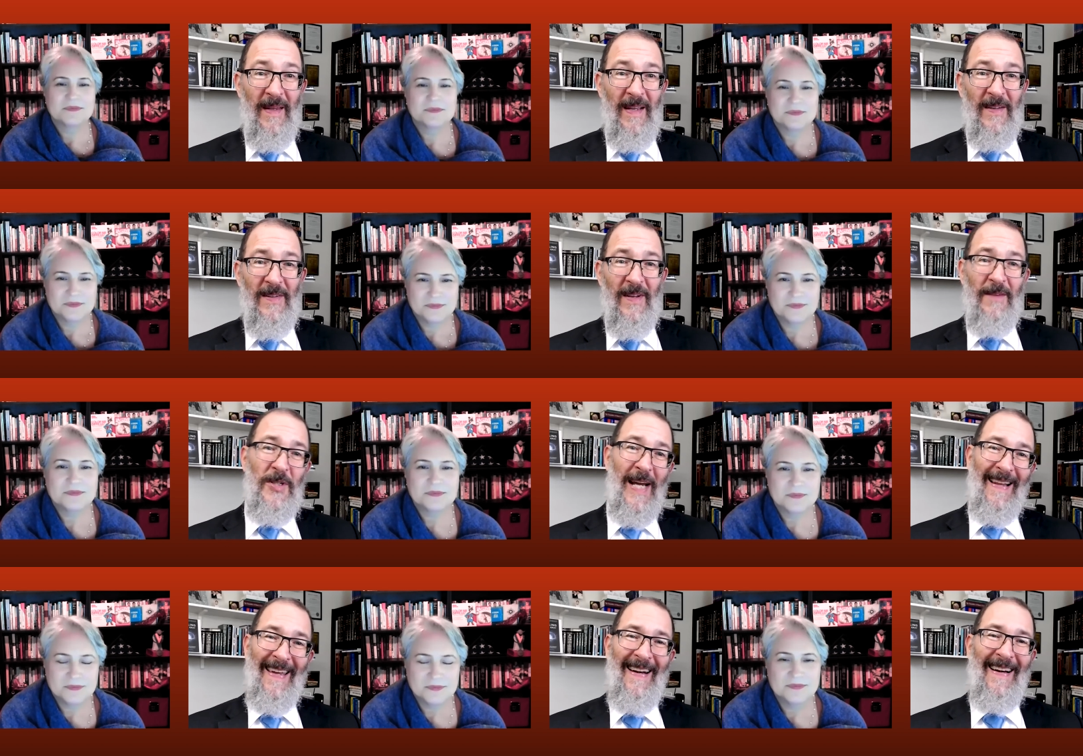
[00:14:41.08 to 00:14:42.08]
Speaker 1: instead of
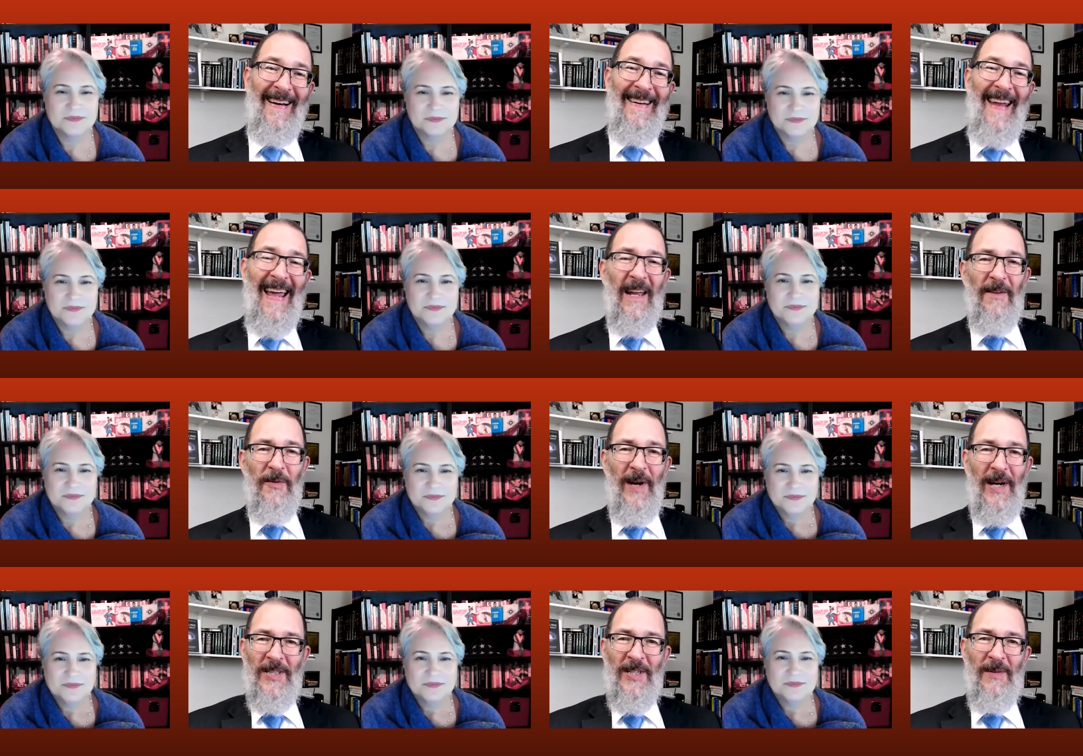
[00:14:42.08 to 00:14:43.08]
channeling it in a negative
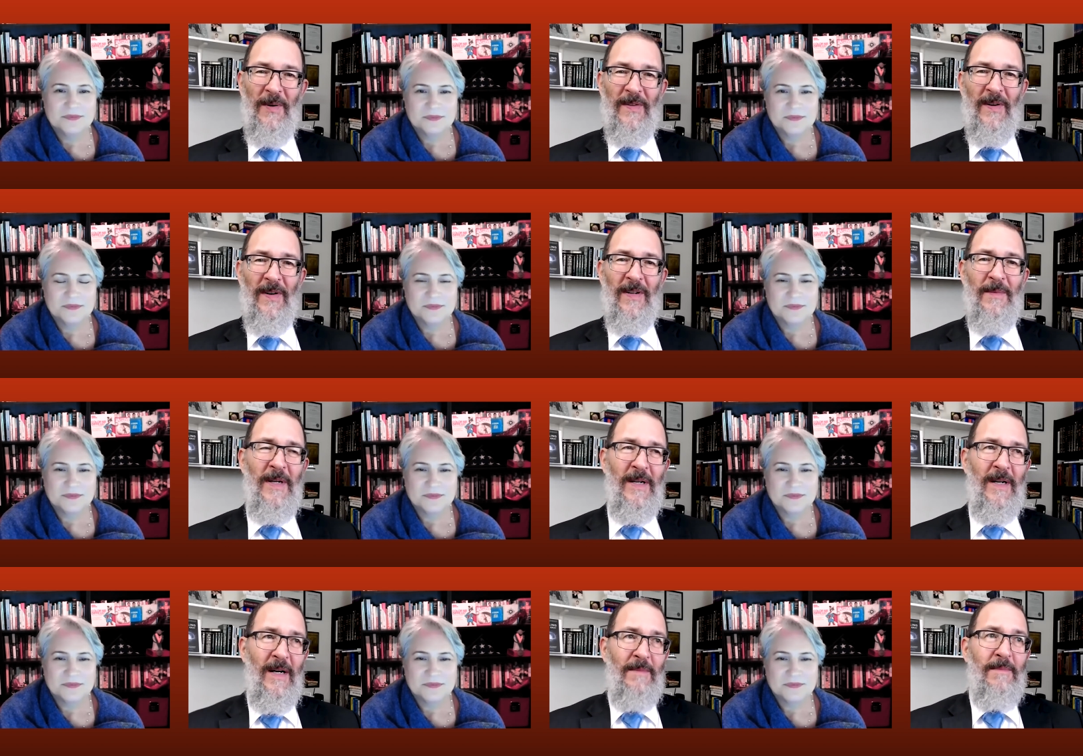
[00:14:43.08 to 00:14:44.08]
direction where it's going to
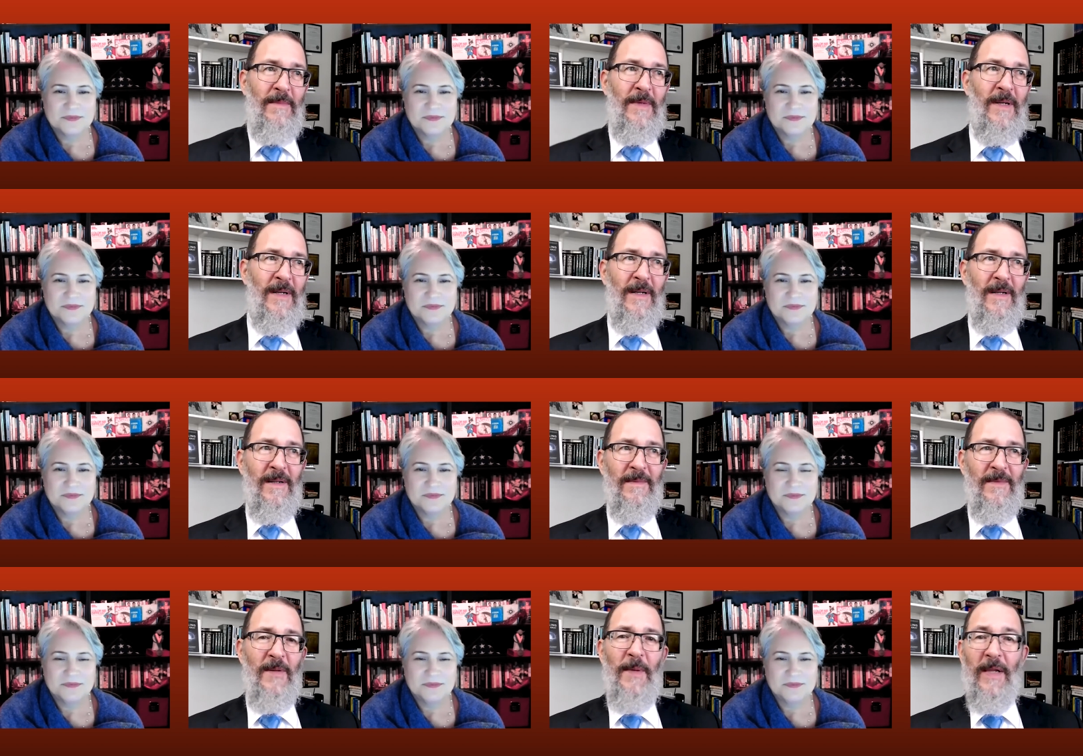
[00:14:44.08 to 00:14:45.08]
become uh,
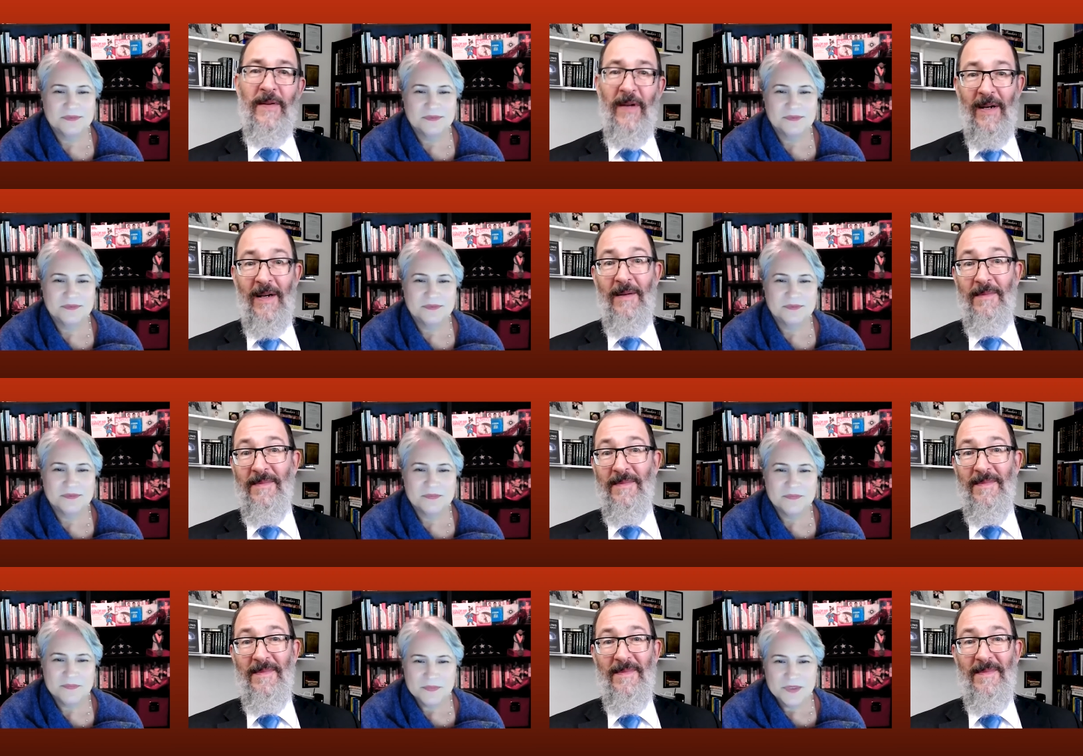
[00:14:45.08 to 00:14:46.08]
debilitating.
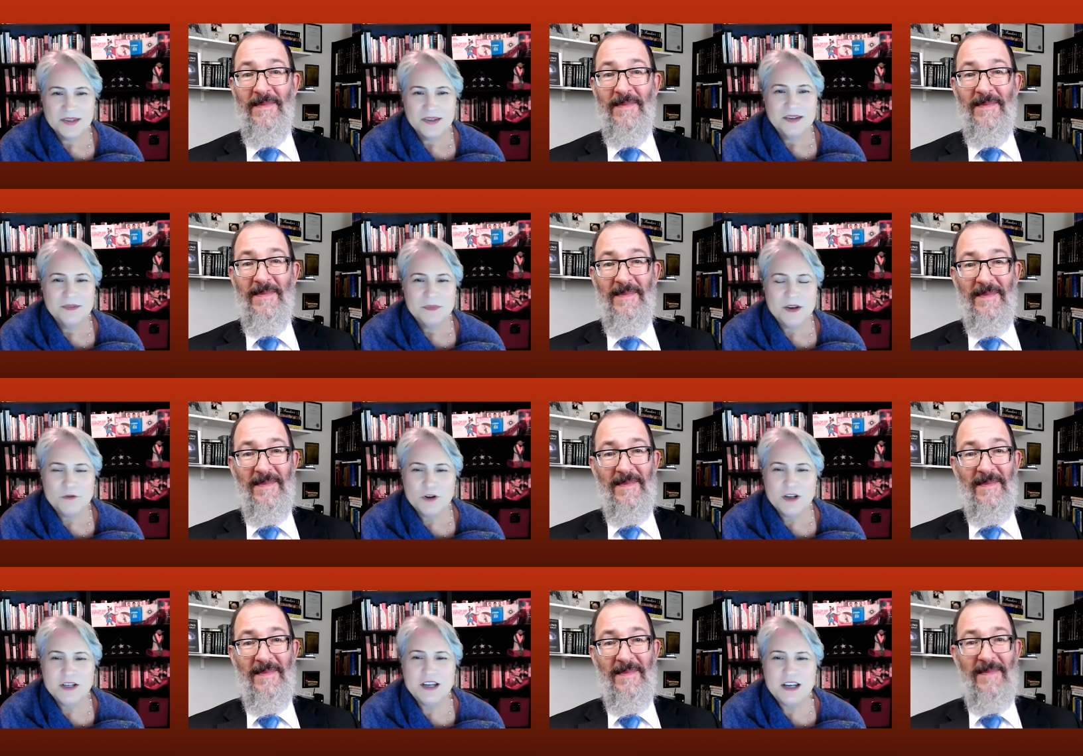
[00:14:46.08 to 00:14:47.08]
Speaker 2: My
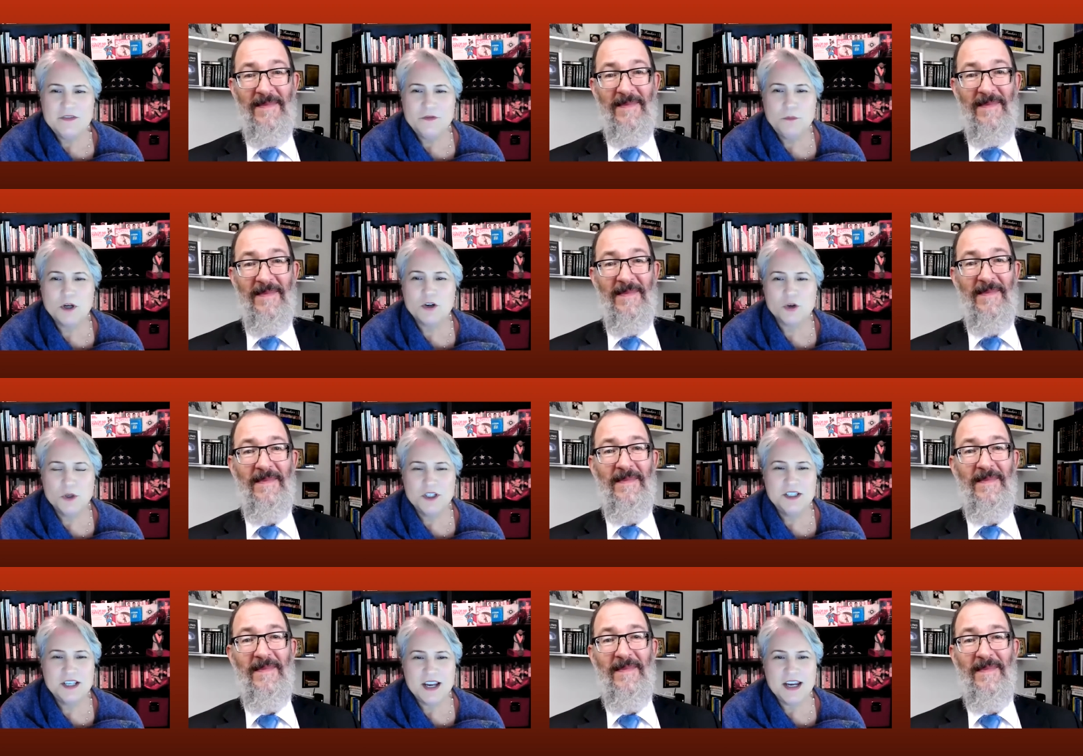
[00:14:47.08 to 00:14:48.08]
friend Dave Bricker
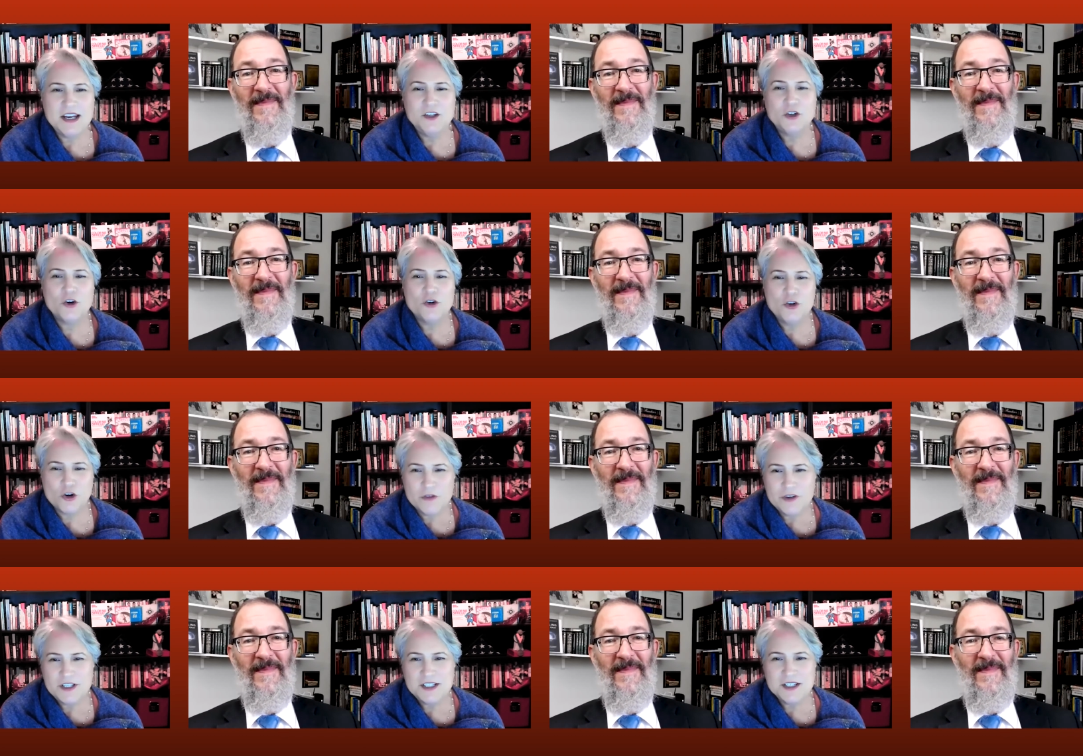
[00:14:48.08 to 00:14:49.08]
would say, turn
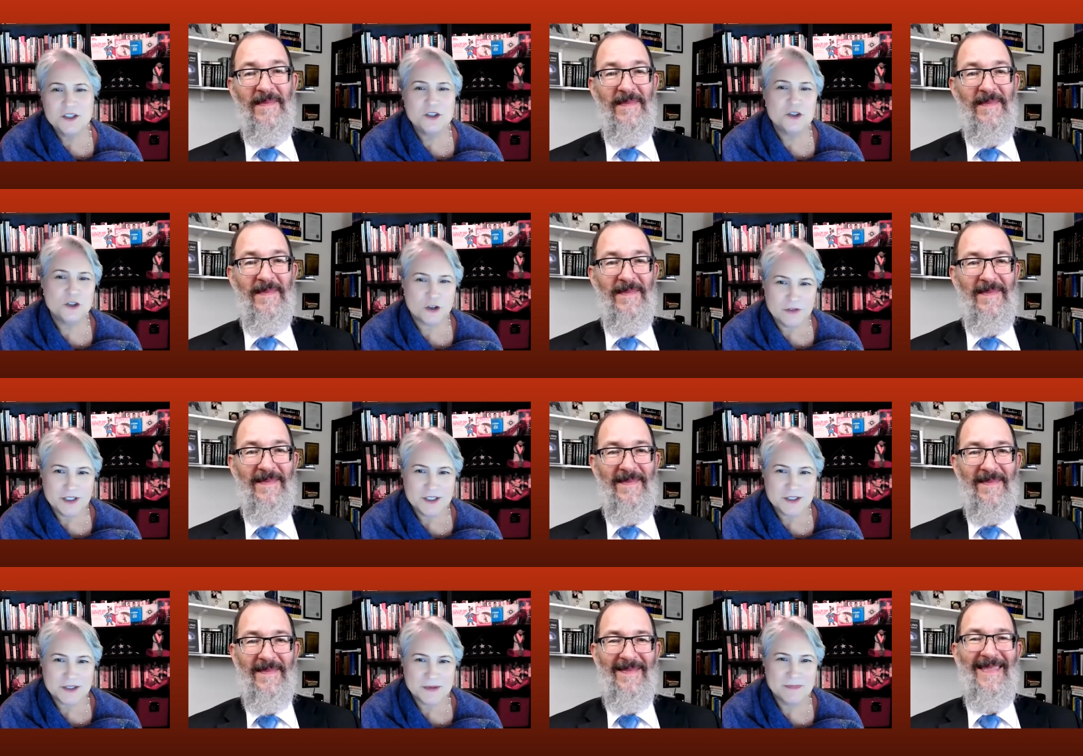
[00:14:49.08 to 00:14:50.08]
nervous into
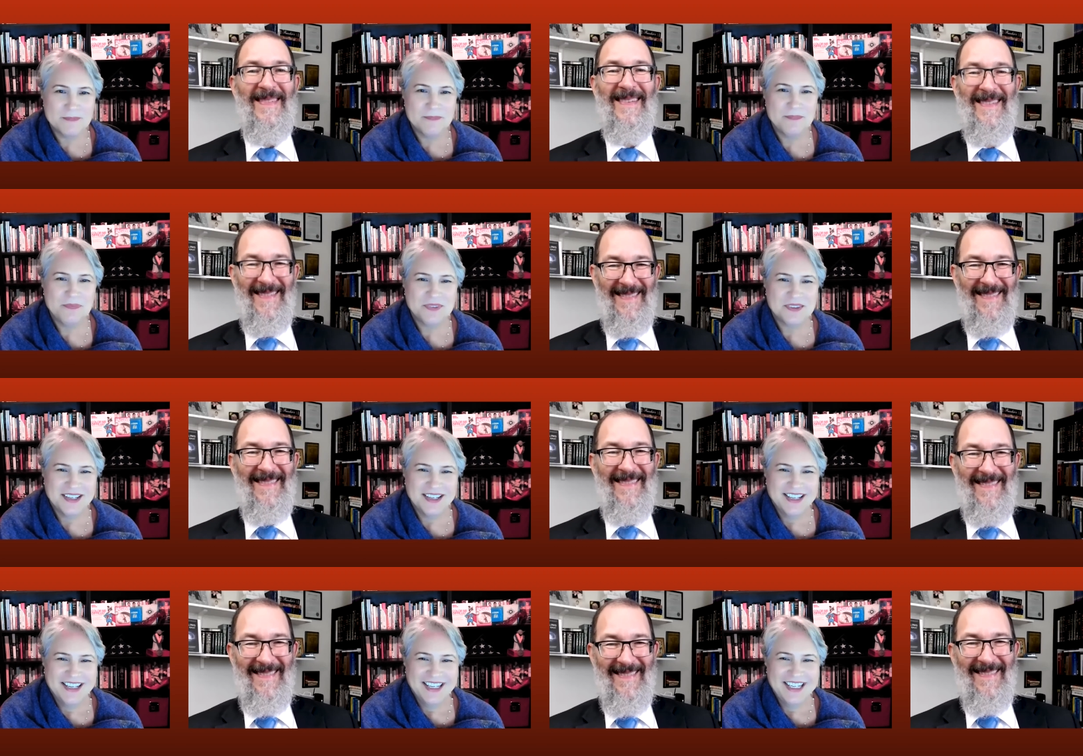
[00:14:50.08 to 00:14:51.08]
service.
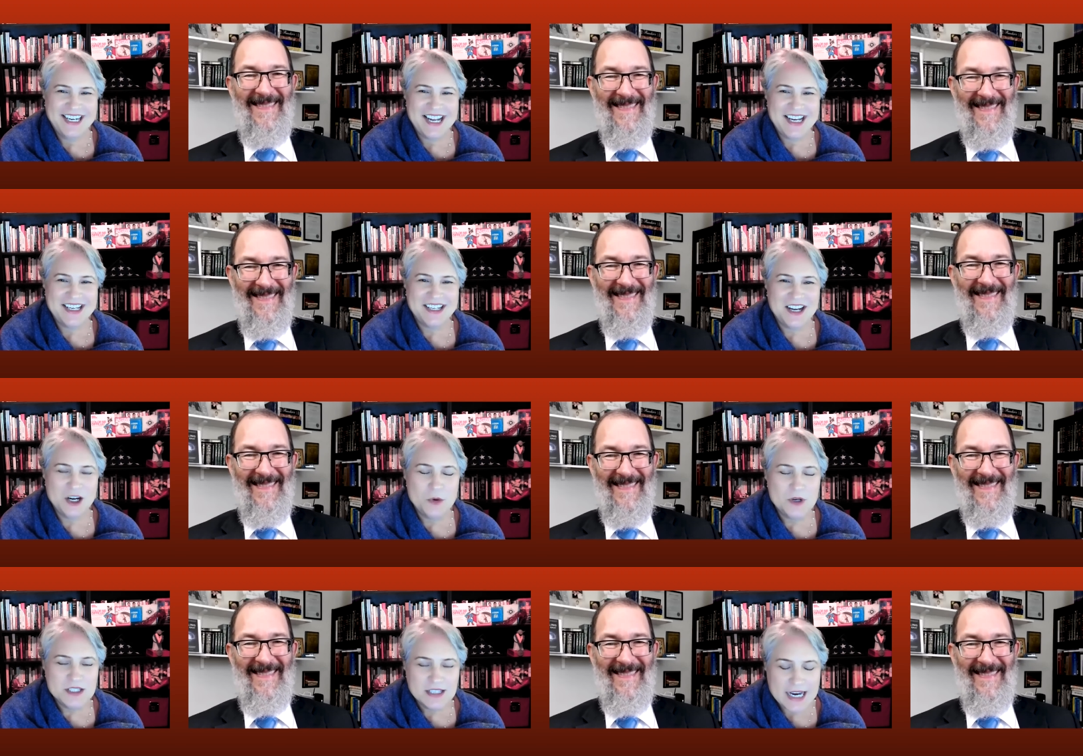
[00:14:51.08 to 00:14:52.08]
And I, I
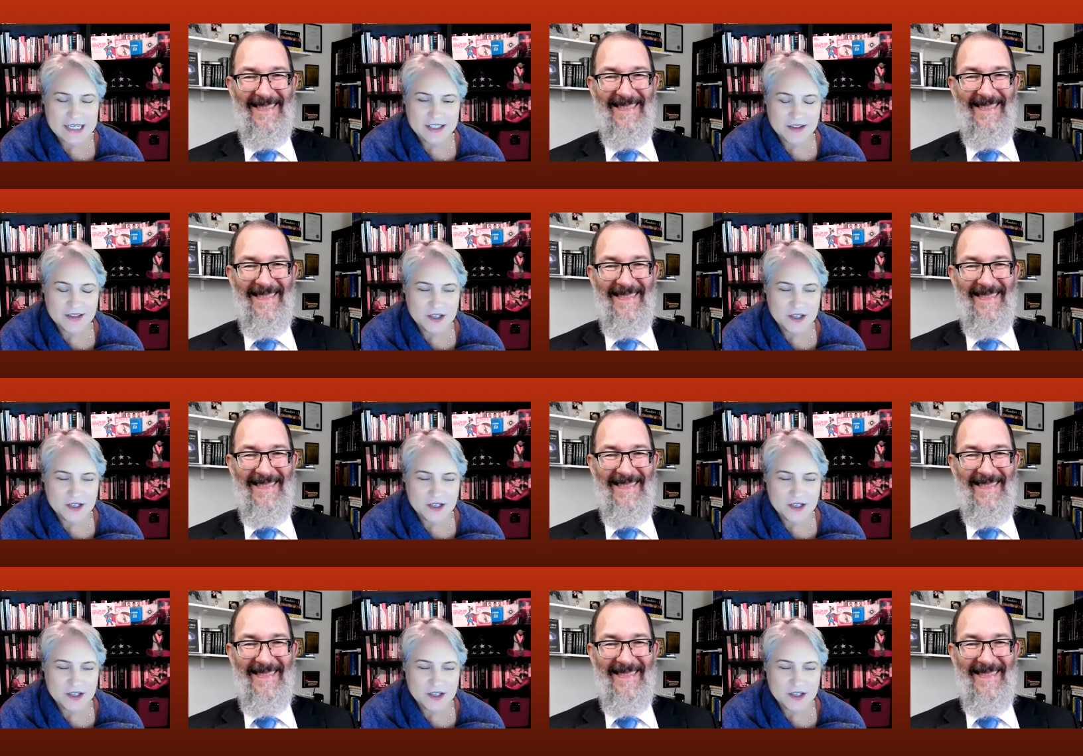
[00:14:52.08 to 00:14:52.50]
always like that,